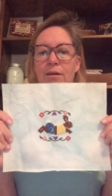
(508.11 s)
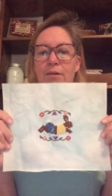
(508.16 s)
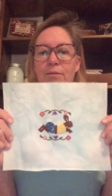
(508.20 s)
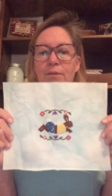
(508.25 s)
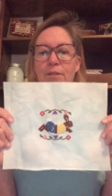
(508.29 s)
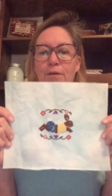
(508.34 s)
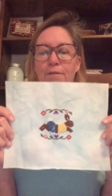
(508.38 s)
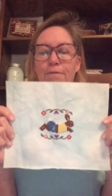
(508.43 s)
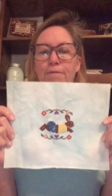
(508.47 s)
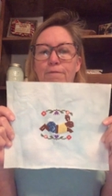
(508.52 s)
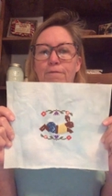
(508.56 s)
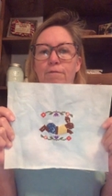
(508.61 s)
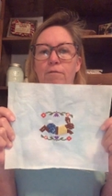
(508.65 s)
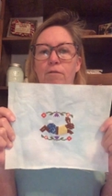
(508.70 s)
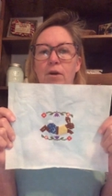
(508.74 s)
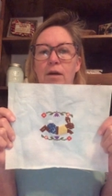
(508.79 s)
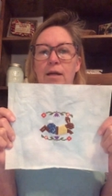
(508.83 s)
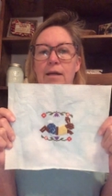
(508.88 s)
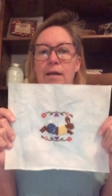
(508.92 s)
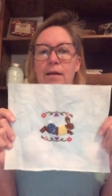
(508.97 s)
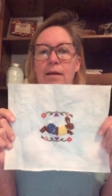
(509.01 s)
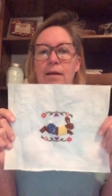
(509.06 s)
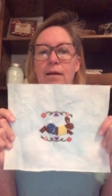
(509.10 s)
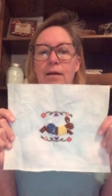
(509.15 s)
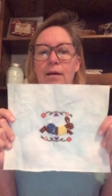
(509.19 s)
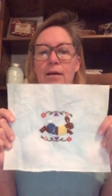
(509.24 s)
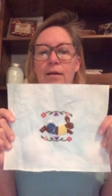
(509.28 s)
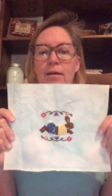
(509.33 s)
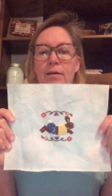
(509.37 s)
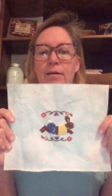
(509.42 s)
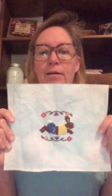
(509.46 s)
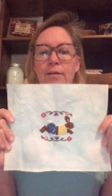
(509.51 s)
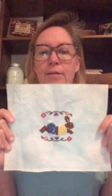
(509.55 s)
It was a free
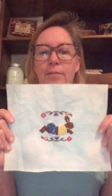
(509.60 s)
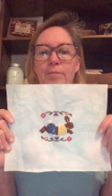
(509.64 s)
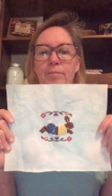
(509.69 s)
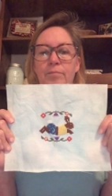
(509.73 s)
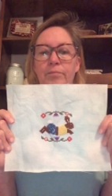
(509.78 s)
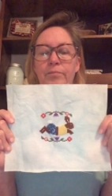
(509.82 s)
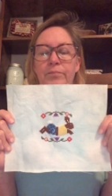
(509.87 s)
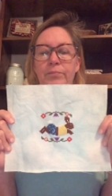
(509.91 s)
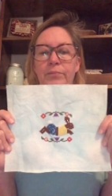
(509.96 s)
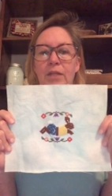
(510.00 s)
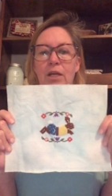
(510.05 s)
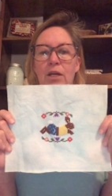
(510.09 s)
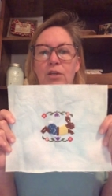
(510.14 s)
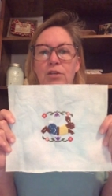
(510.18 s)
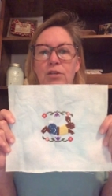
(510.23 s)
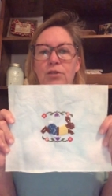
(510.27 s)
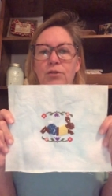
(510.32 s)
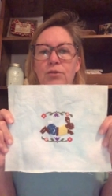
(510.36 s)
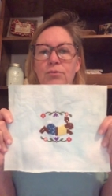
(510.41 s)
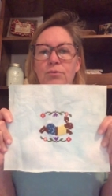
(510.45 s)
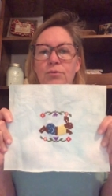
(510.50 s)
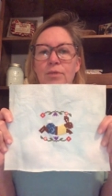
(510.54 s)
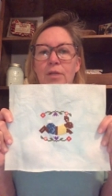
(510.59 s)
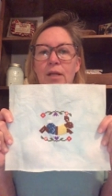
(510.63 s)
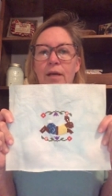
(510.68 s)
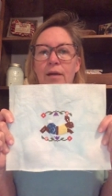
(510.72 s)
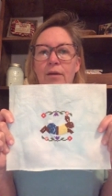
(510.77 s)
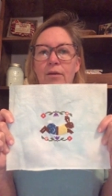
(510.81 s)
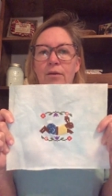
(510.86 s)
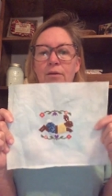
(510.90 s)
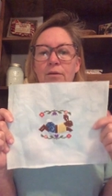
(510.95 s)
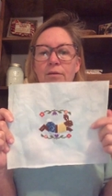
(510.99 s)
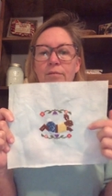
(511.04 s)

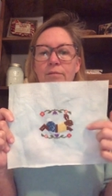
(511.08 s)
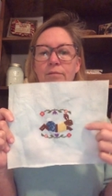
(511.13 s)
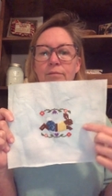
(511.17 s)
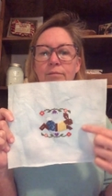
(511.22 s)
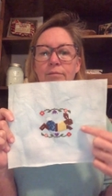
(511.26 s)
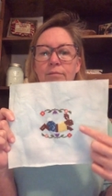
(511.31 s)
newsletter